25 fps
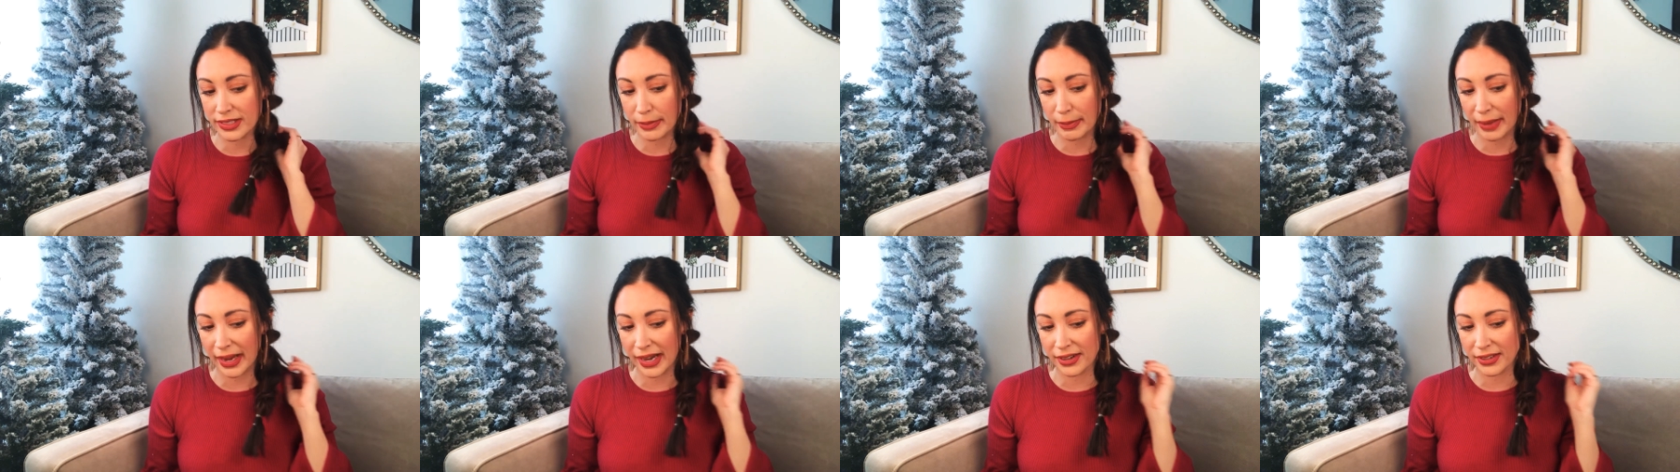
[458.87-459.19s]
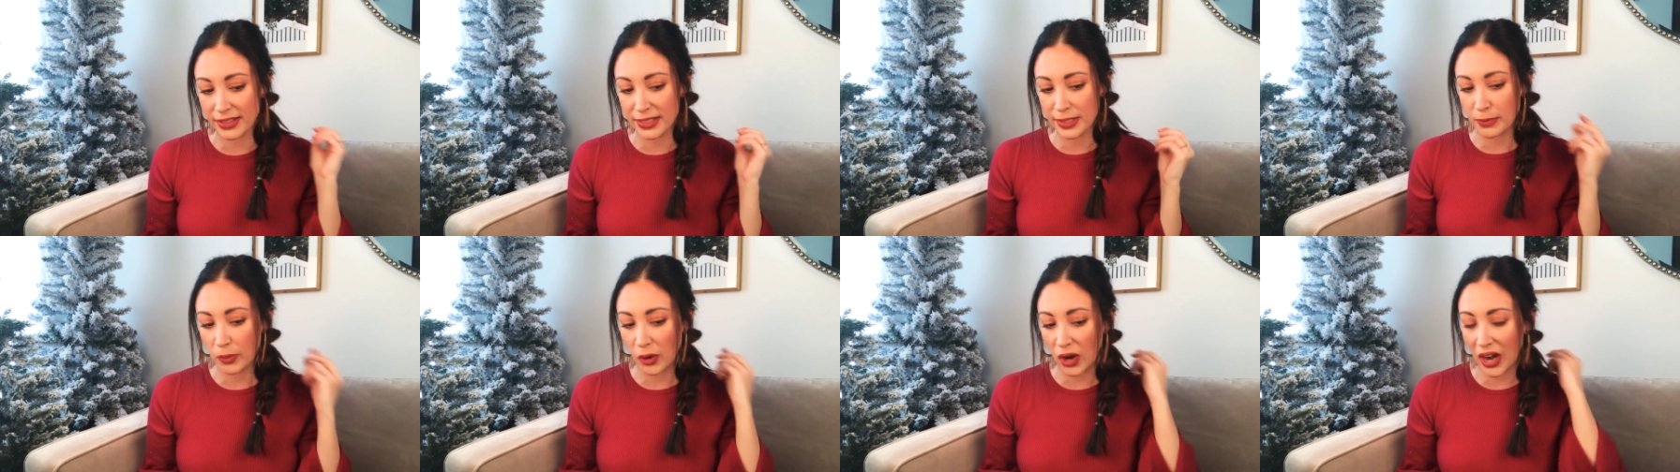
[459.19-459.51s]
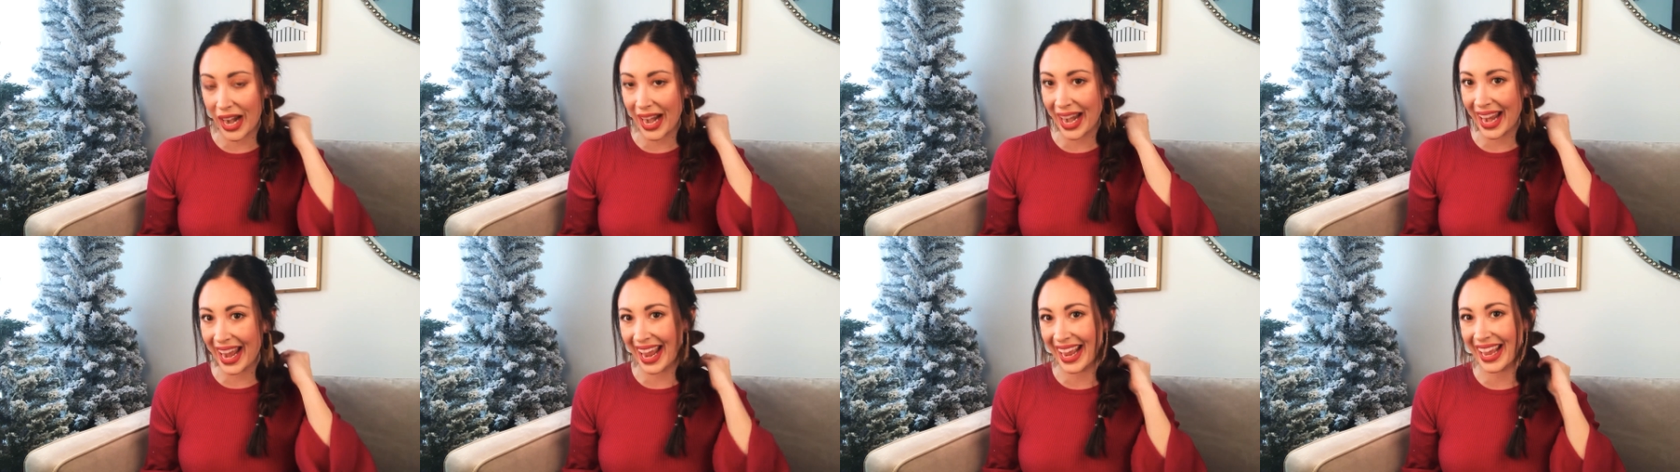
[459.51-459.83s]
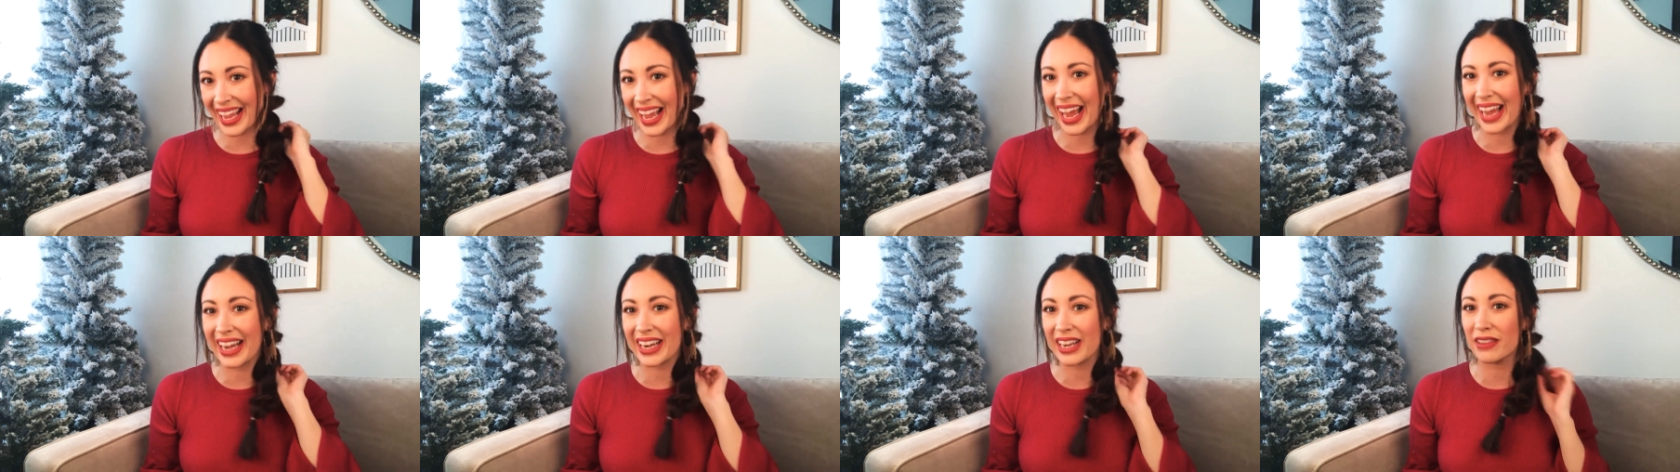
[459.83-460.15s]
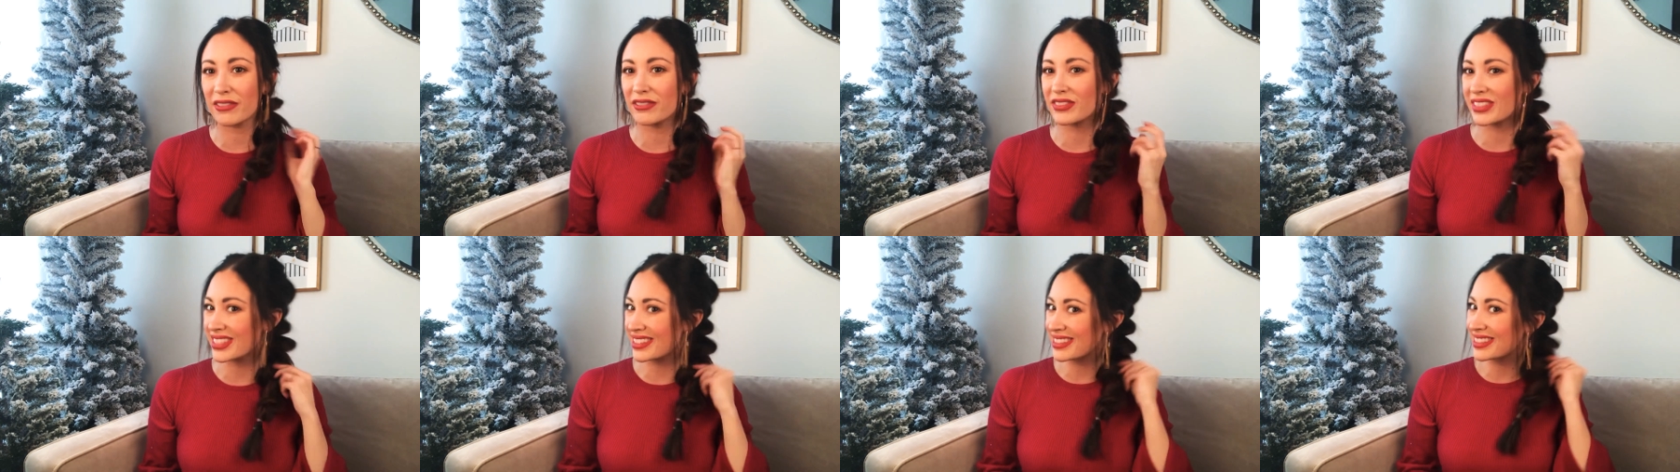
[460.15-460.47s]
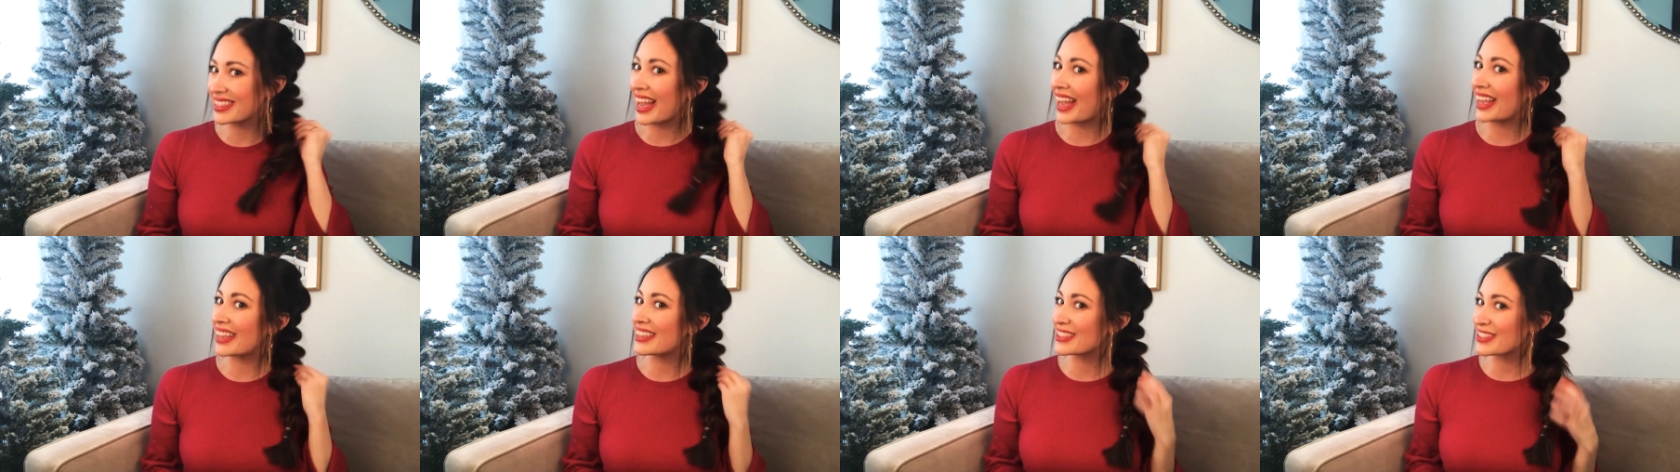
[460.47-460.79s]
some hairspray and kind of
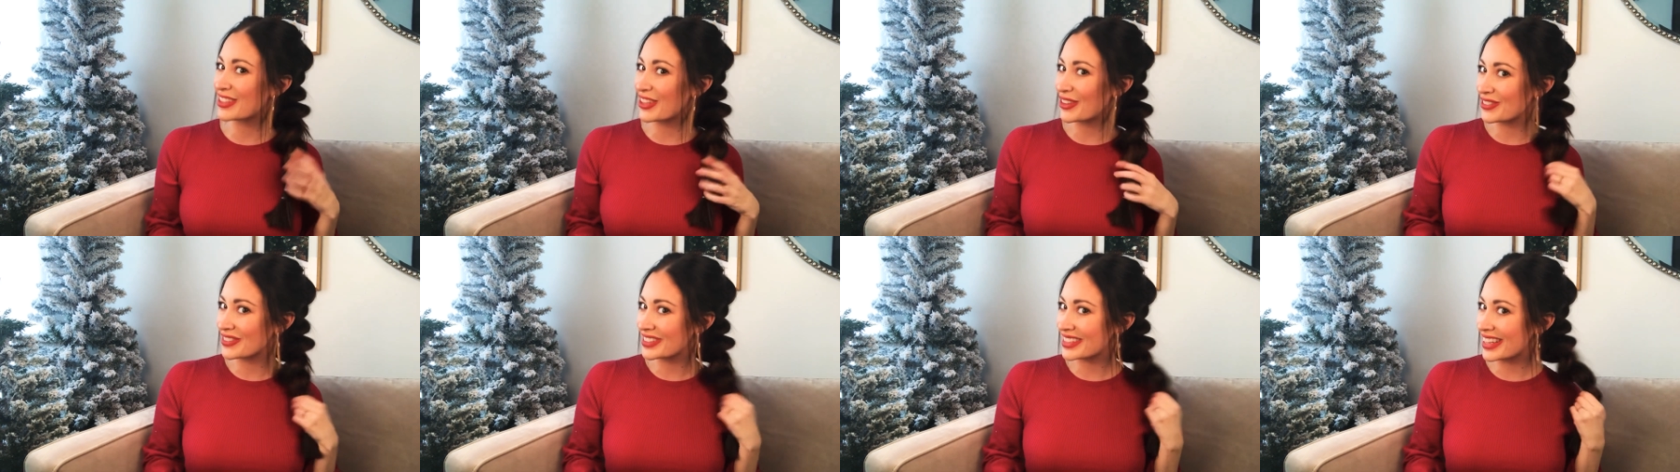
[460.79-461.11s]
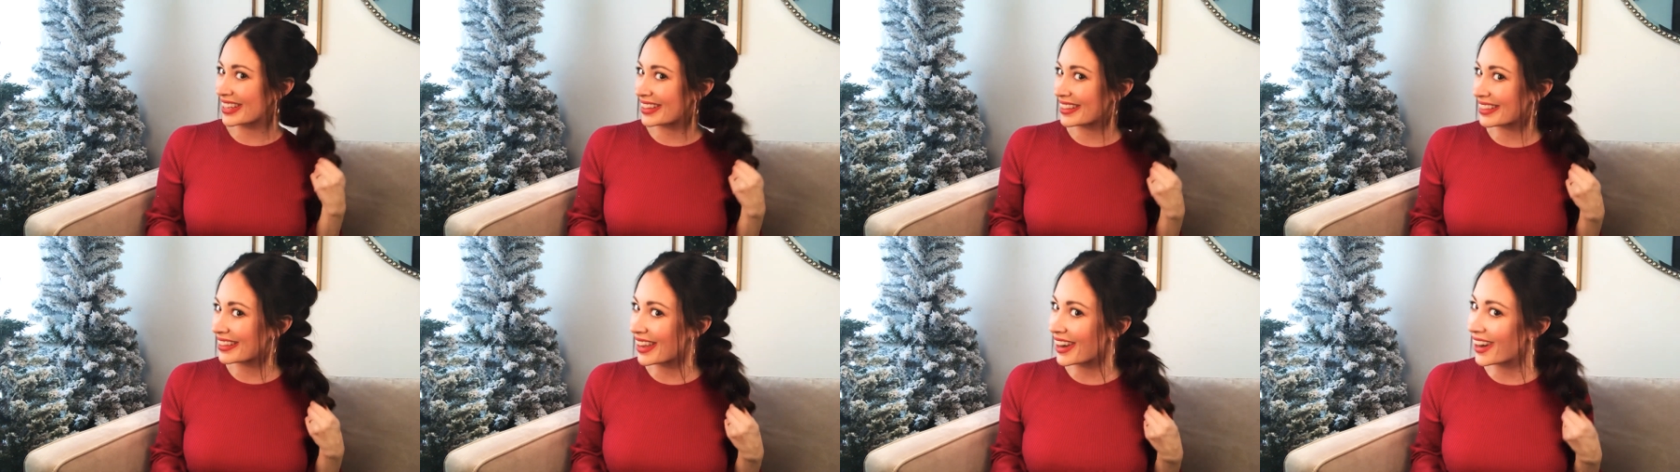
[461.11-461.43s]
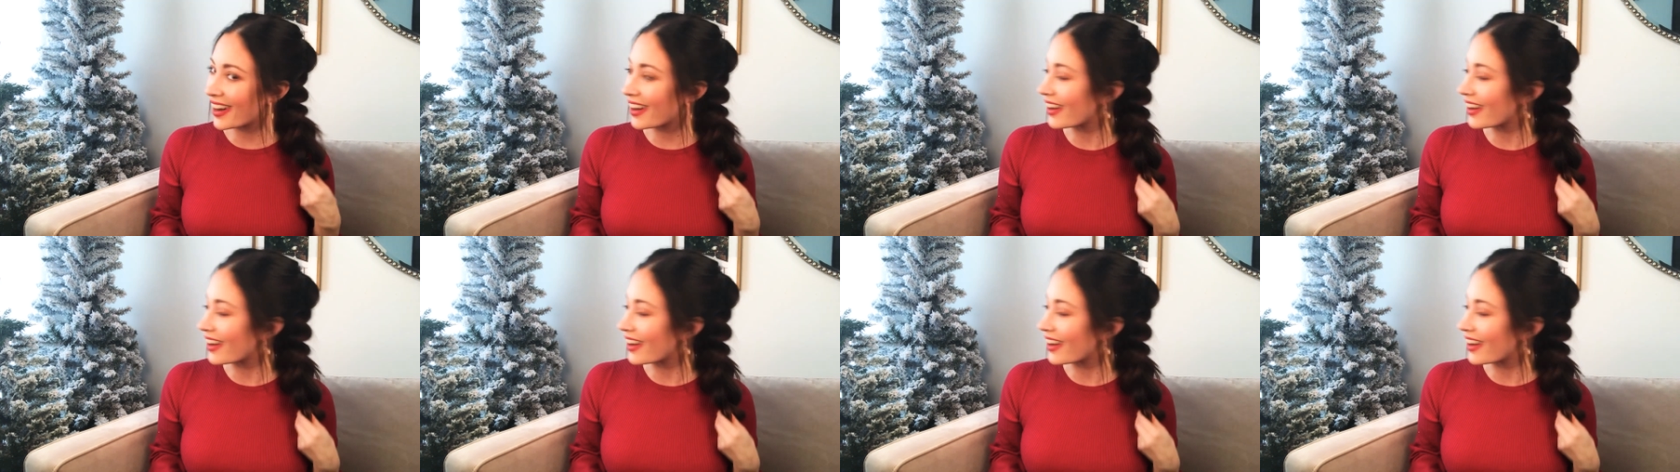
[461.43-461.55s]
disguise those in